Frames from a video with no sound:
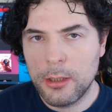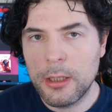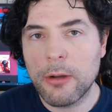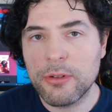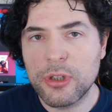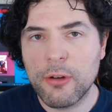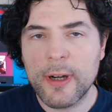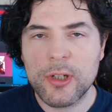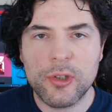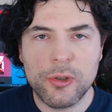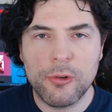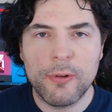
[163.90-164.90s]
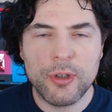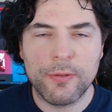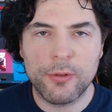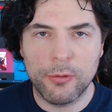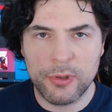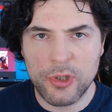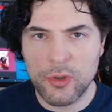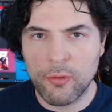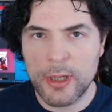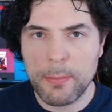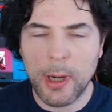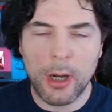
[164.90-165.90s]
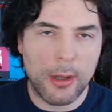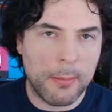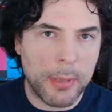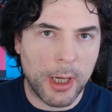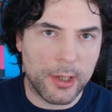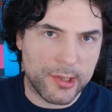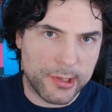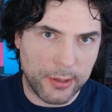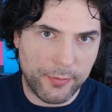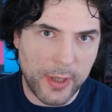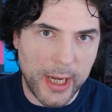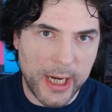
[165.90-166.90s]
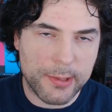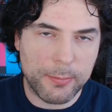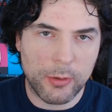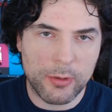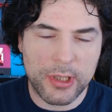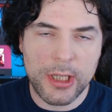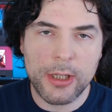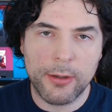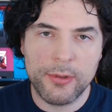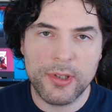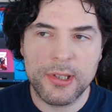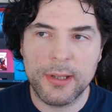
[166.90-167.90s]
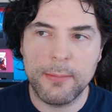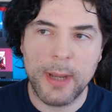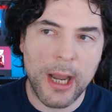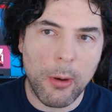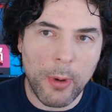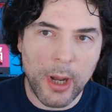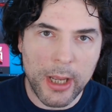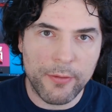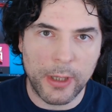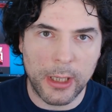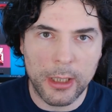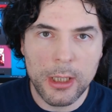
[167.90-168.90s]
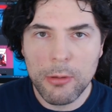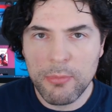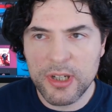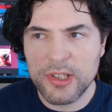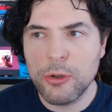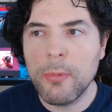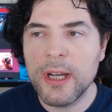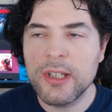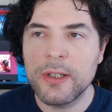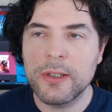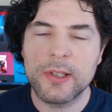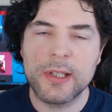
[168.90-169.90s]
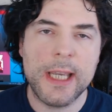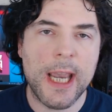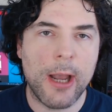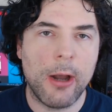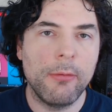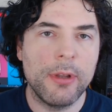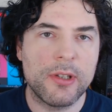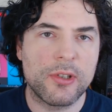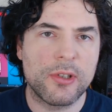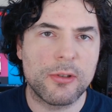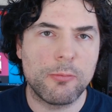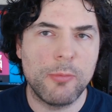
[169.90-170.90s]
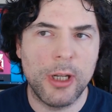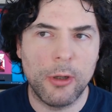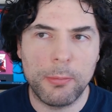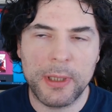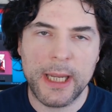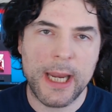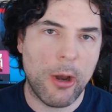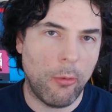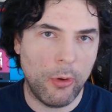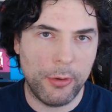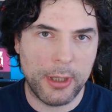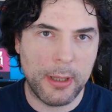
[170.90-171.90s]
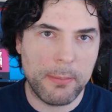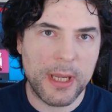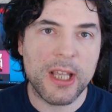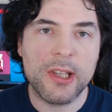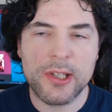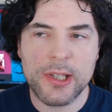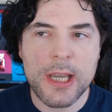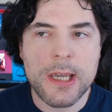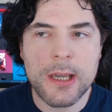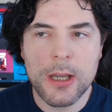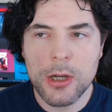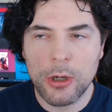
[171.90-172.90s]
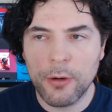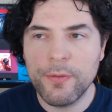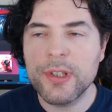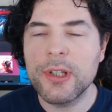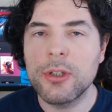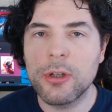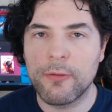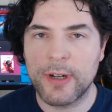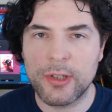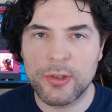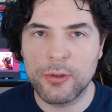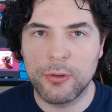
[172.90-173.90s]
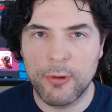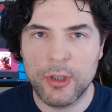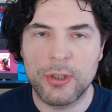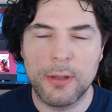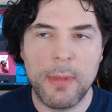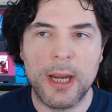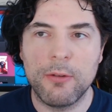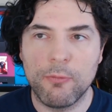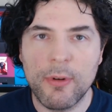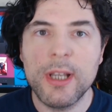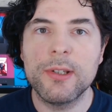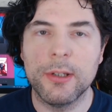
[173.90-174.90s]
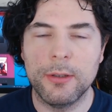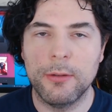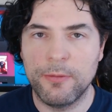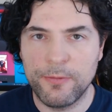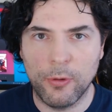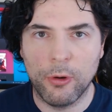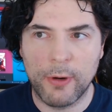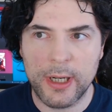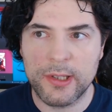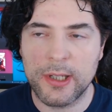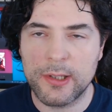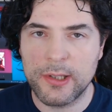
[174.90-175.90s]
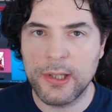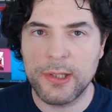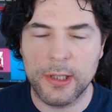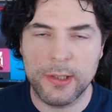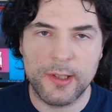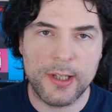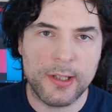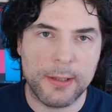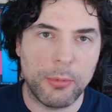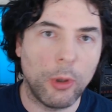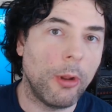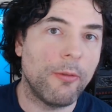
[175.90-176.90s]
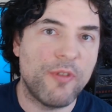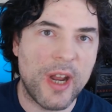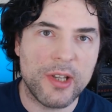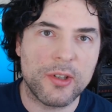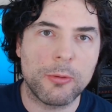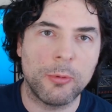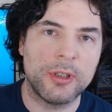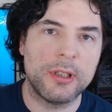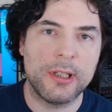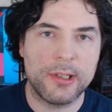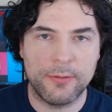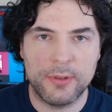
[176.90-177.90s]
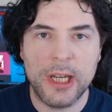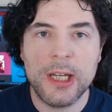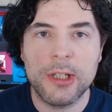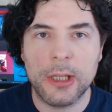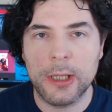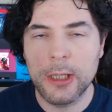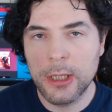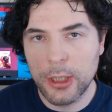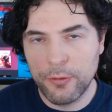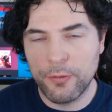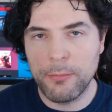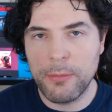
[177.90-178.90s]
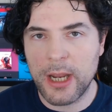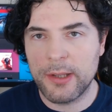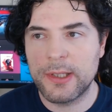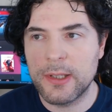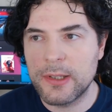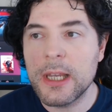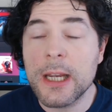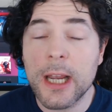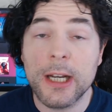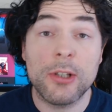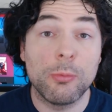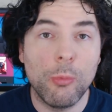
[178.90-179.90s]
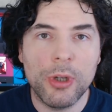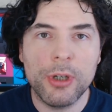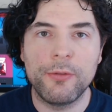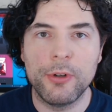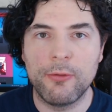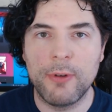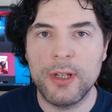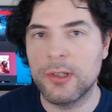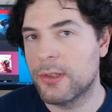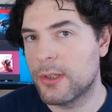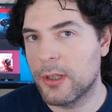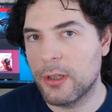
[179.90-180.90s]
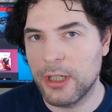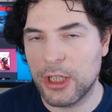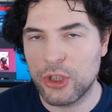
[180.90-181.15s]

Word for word: Now, direct storage, of course, is already part and parcel of the Xbox ecosystem. However, we're still waiting to see how this will play out on the PC. Obviously, direct storage, the main reason for its existence is to pull vast quantities of data from the SSD, and it's one of the reasons that the next